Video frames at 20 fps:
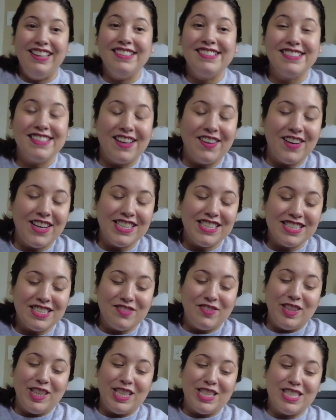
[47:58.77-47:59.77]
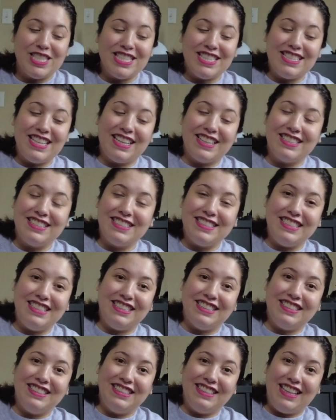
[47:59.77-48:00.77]
So I just finished the second
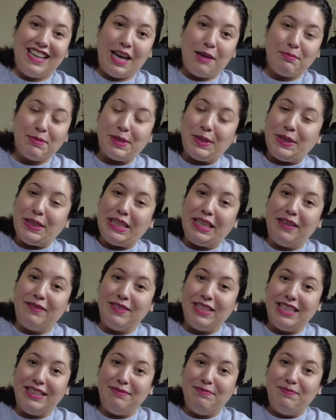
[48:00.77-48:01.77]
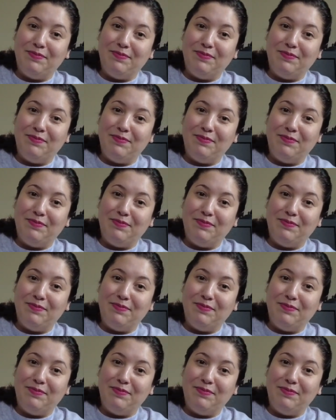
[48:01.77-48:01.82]
season and I absolutely loved it.